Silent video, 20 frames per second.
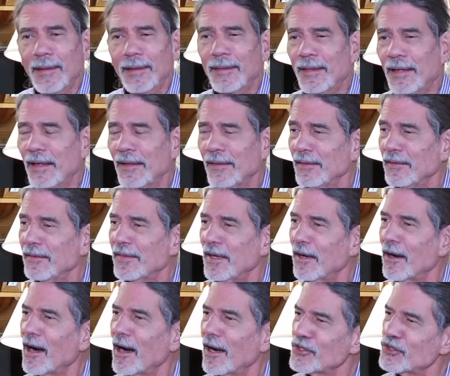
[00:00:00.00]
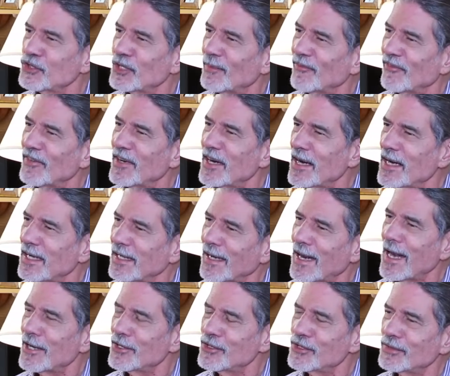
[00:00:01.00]
There are some very
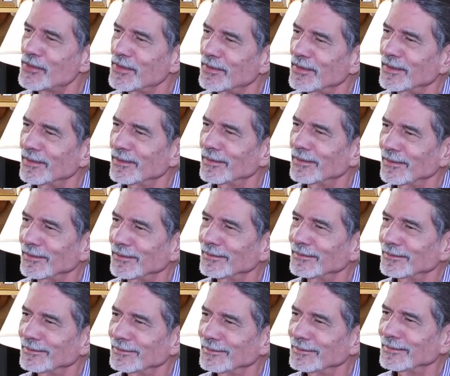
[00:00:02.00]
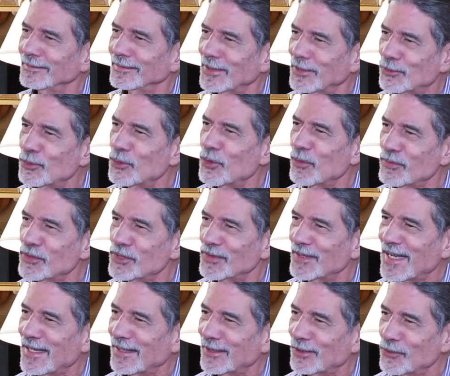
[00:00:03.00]
nice groups
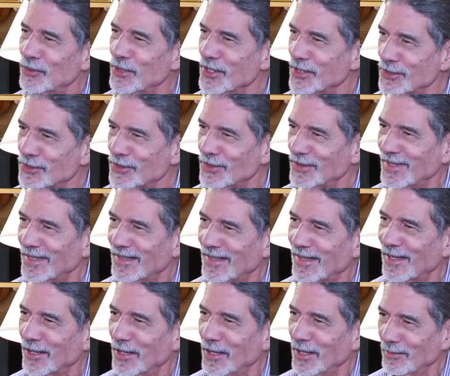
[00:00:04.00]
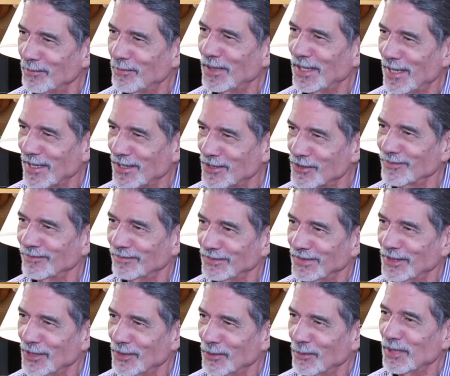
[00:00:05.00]
in Greece that are playing
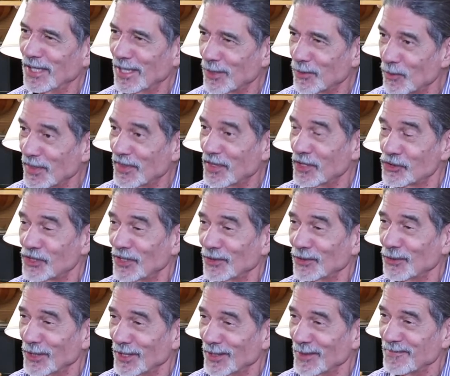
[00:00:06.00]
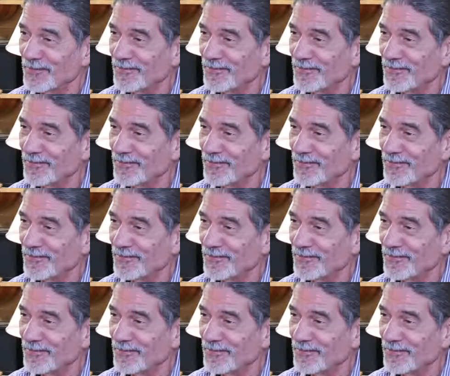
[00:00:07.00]
with a Santouri.